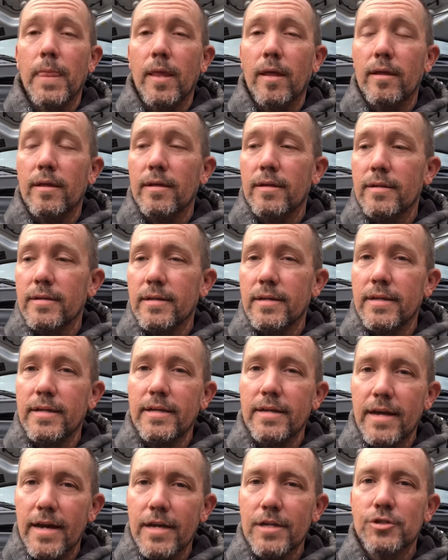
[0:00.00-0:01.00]
his,
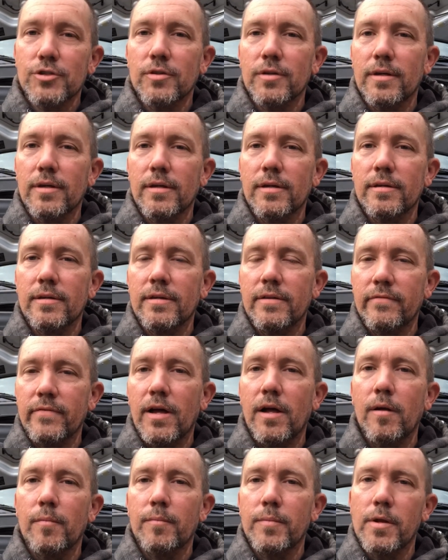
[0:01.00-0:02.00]
he actually
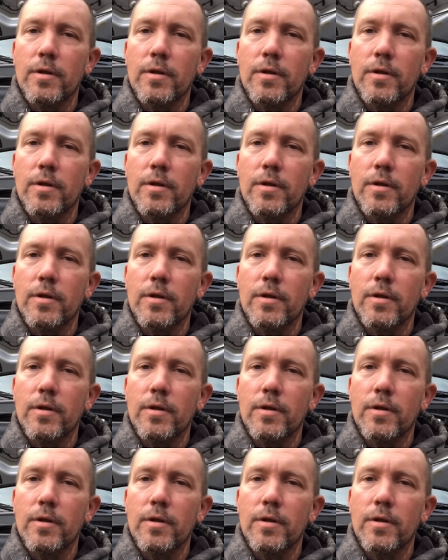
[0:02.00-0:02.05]
developed.